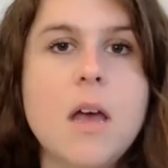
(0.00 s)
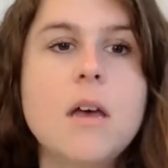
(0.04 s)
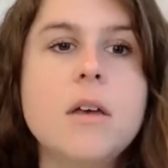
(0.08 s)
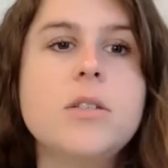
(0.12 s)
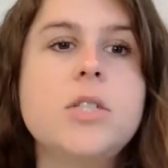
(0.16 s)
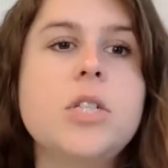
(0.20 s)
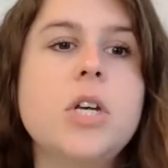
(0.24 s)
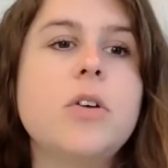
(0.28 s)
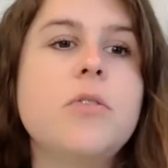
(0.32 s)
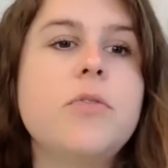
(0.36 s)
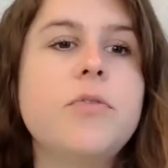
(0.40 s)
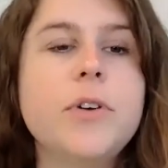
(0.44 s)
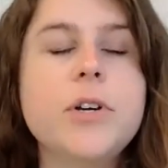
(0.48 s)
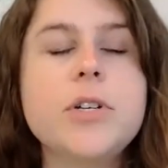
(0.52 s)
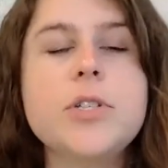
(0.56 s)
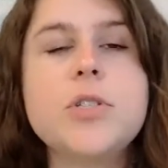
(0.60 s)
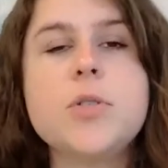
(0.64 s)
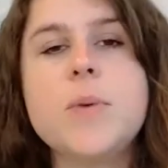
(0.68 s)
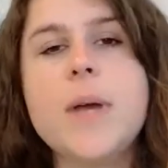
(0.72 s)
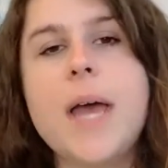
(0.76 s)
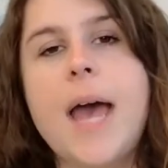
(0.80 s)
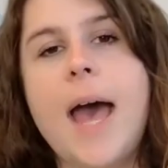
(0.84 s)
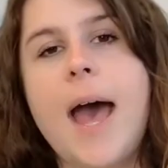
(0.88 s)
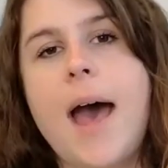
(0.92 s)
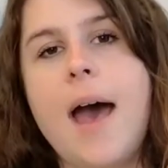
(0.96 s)
So first,
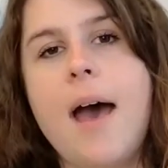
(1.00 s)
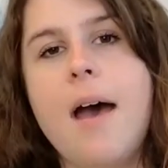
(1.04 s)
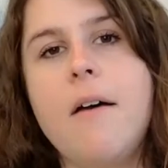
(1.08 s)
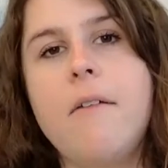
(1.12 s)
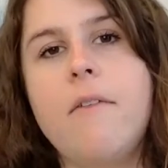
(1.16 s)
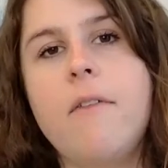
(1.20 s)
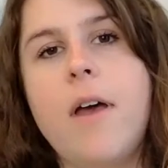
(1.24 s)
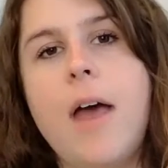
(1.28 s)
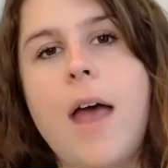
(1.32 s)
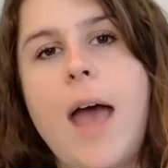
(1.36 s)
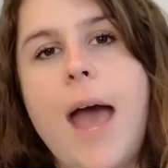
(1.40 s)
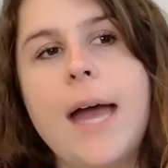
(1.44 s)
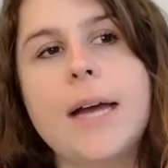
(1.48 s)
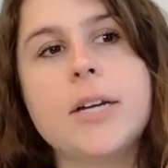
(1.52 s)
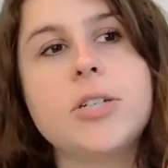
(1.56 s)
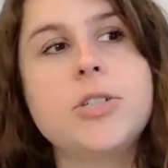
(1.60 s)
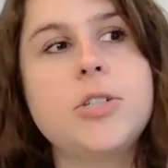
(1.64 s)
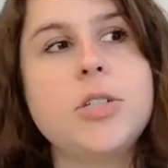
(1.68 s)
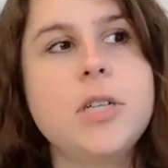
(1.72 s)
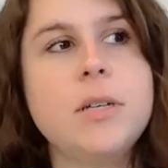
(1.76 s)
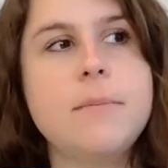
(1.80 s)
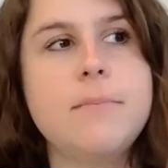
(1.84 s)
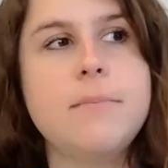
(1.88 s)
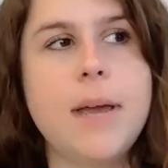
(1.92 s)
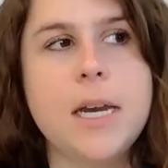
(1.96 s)
we have
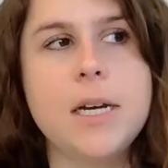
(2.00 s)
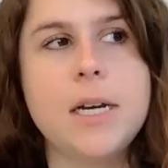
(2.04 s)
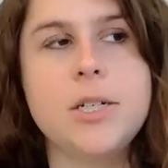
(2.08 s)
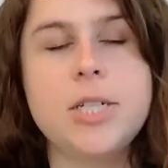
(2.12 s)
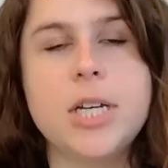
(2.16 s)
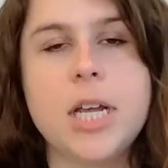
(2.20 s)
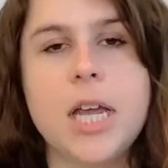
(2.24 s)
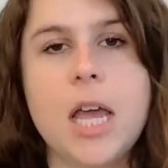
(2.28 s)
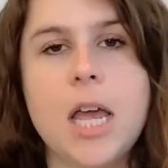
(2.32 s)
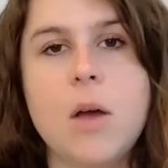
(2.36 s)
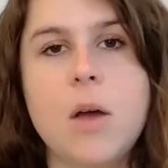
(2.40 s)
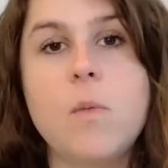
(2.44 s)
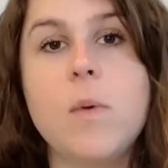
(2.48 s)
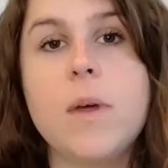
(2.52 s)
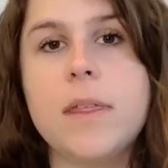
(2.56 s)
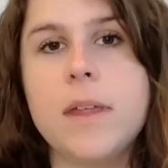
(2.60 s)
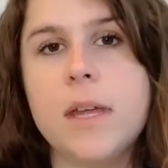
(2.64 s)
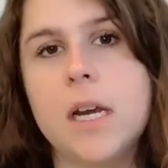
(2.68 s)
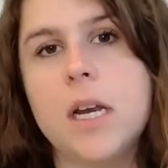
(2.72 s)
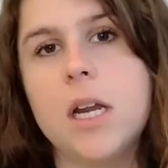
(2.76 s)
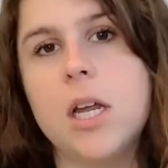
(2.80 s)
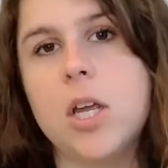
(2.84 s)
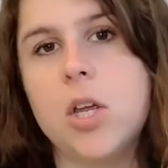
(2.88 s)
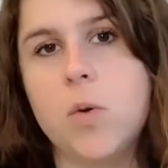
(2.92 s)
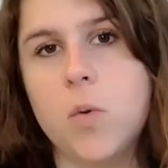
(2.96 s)
actually managing it
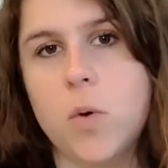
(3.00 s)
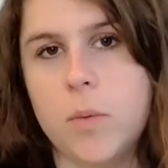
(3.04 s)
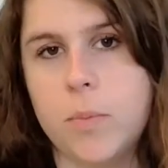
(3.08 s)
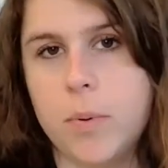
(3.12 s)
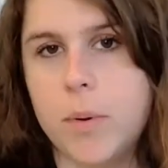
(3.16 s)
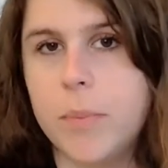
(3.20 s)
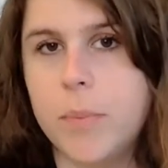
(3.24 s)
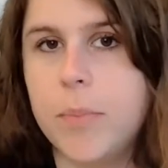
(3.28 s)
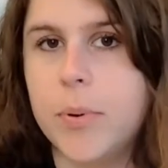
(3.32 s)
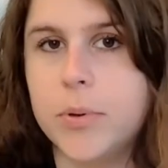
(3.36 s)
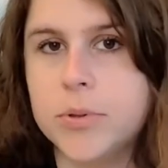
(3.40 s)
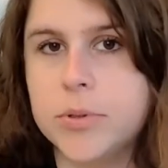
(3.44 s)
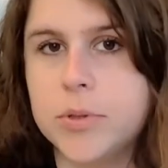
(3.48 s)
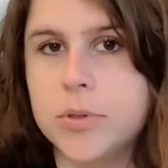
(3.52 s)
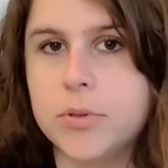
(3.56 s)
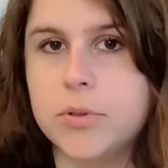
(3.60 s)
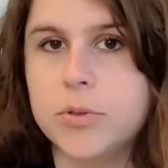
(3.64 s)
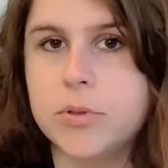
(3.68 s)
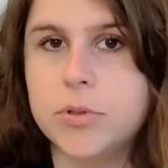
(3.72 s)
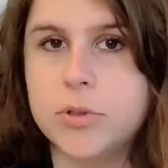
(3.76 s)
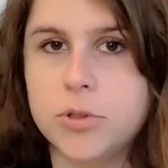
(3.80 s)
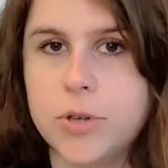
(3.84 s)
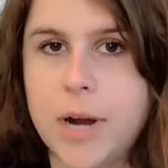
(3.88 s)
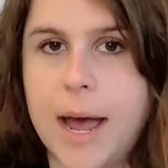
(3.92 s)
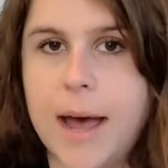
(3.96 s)
within your
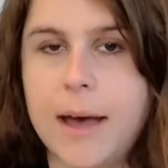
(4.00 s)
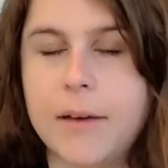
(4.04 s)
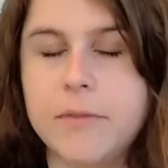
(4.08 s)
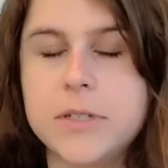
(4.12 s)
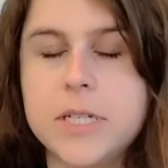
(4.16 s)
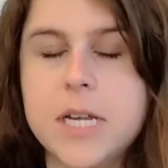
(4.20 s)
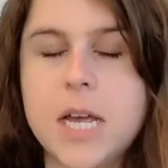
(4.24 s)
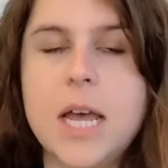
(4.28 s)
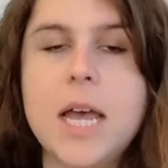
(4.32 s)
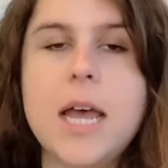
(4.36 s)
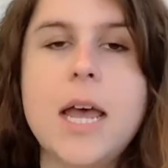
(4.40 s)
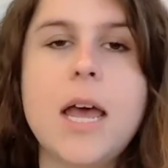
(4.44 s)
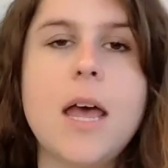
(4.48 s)
proposal draft.